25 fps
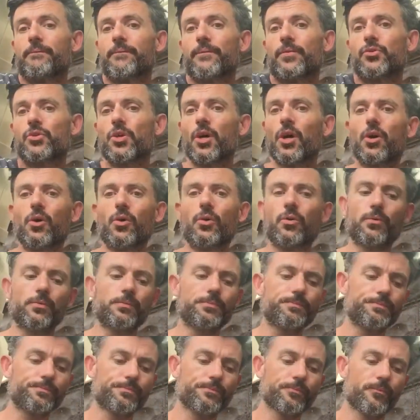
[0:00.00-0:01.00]
So
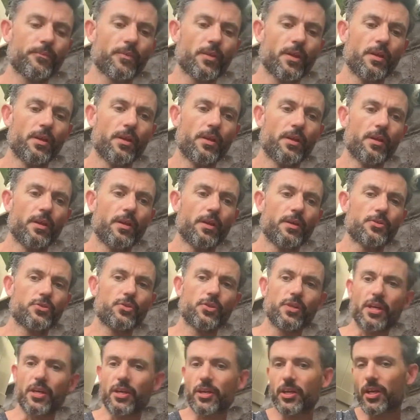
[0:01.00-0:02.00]

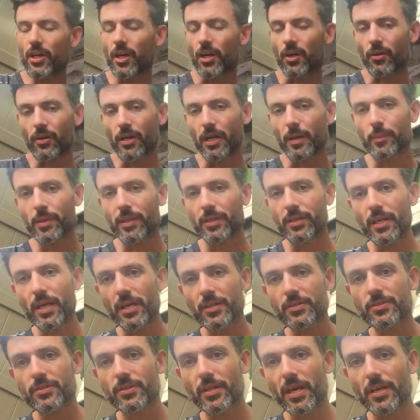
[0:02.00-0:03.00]
there you go. I mean,
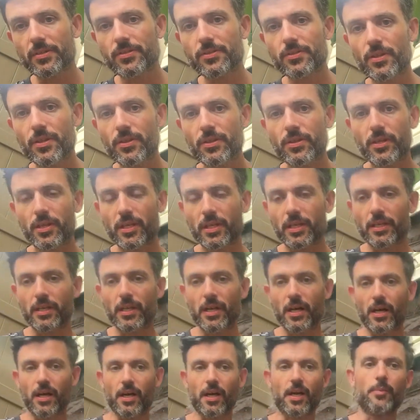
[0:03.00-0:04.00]
that's the thing.
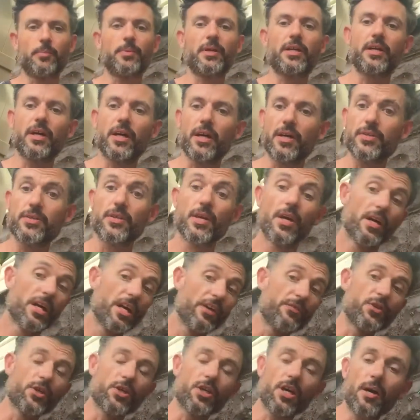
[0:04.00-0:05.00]
Because
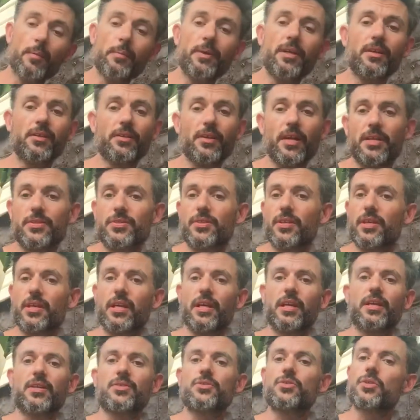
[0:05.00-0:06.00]
if you come in a lesson
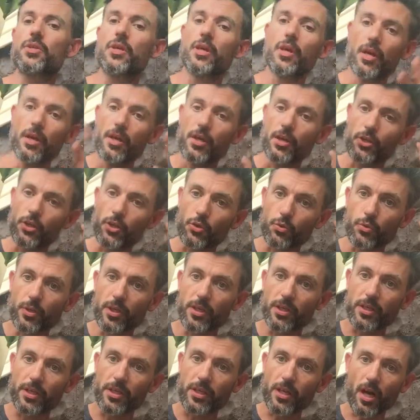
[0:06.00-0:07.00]
and you're
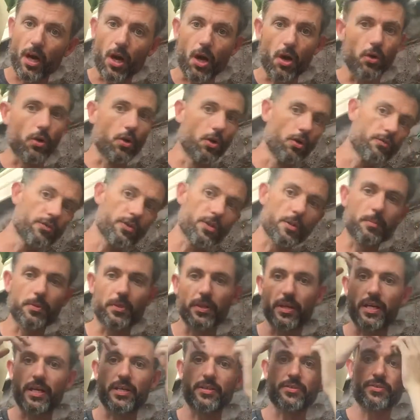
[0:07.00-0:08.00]
really all over the
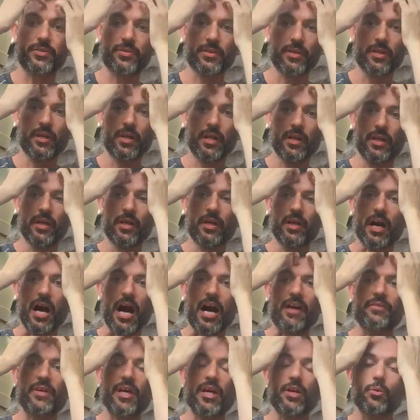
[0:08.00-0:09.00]
place,
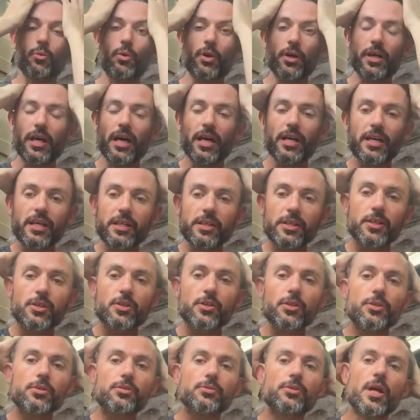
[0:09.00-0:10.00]
I've got to work on getting
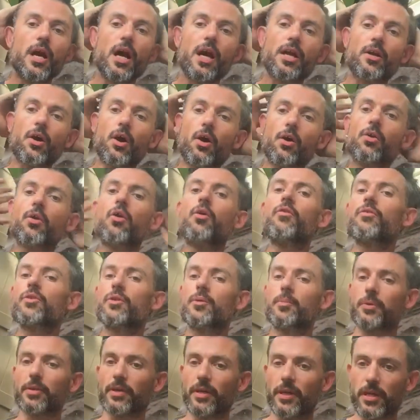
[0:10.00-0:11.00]
you not all over
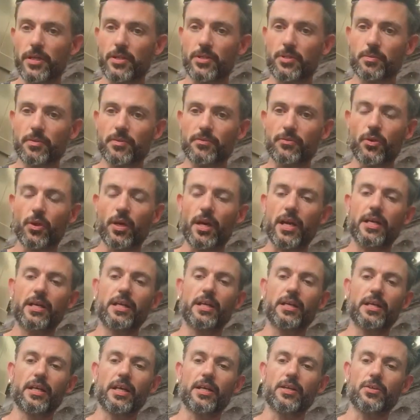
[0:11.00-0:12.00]
the place before I
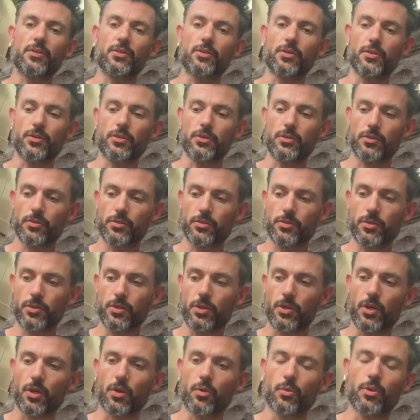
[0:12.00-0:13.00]
can get you to
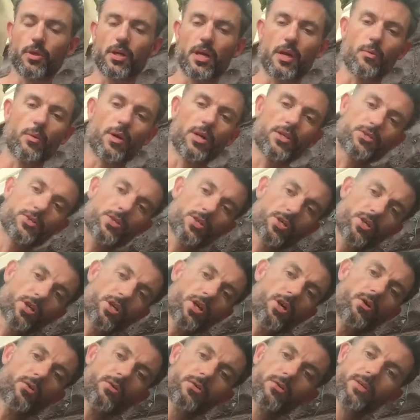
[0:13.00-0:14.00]
go where I want you to
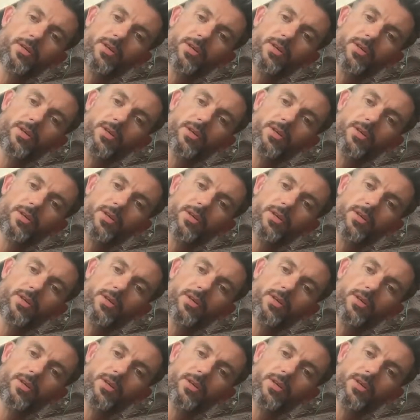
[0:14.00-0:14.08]
go.